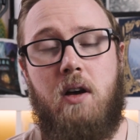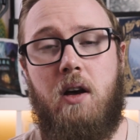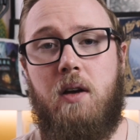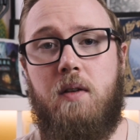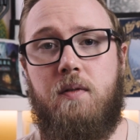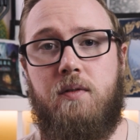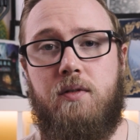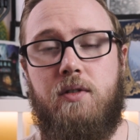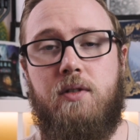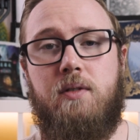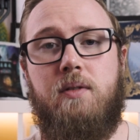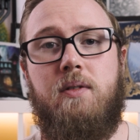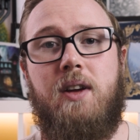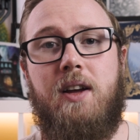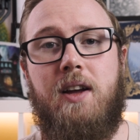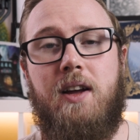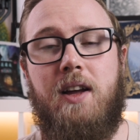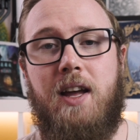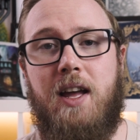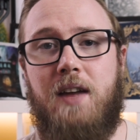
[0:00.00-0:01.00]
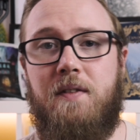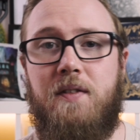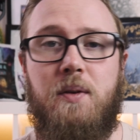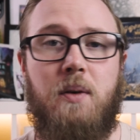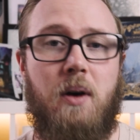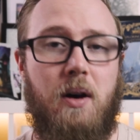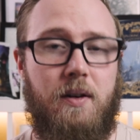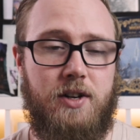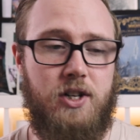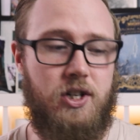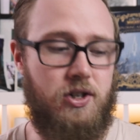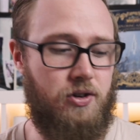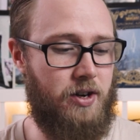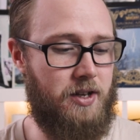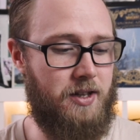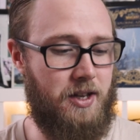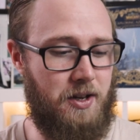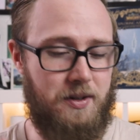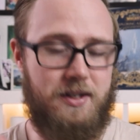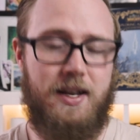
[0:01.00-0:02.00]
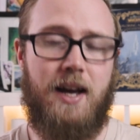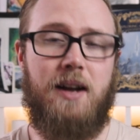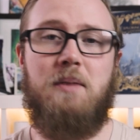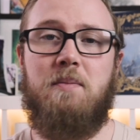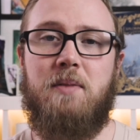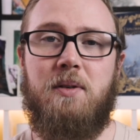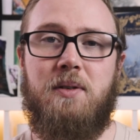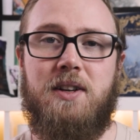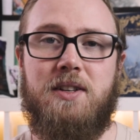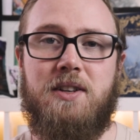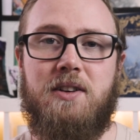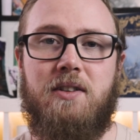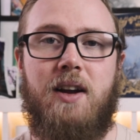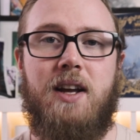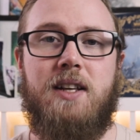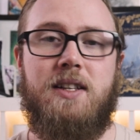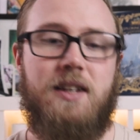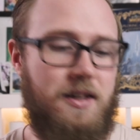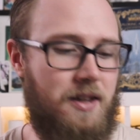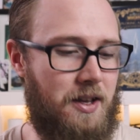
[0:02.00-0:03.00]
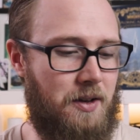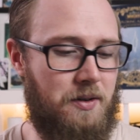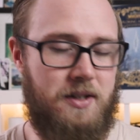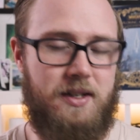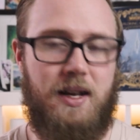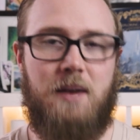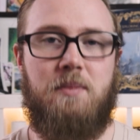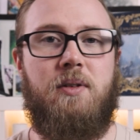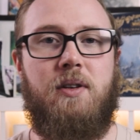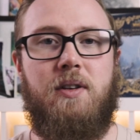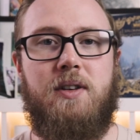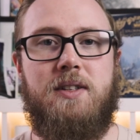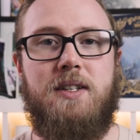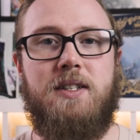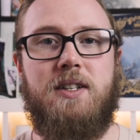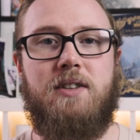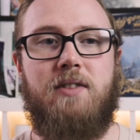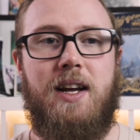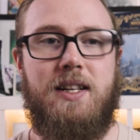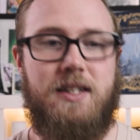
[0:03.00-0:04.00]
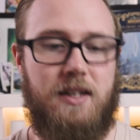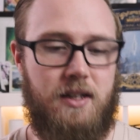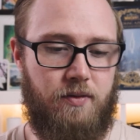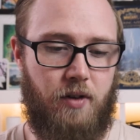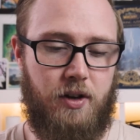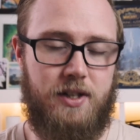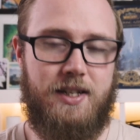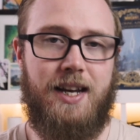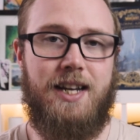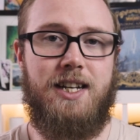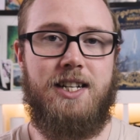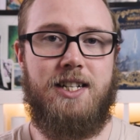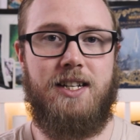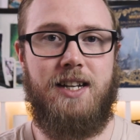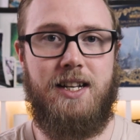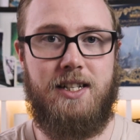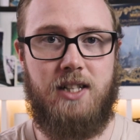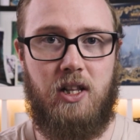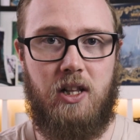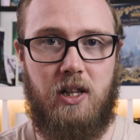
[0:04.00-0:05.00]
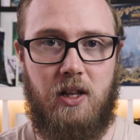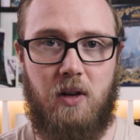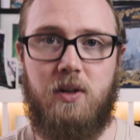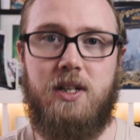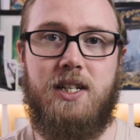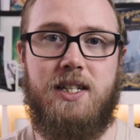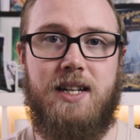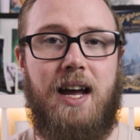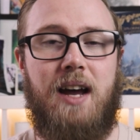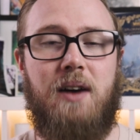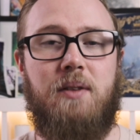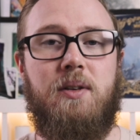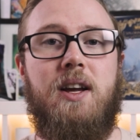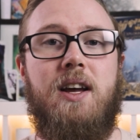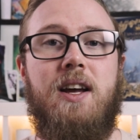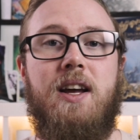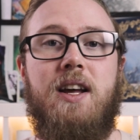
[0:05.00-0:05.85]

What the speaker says: overall, if you are ensuring that your talent build is correct, that your stat priority is correct, and the rotation is locked down,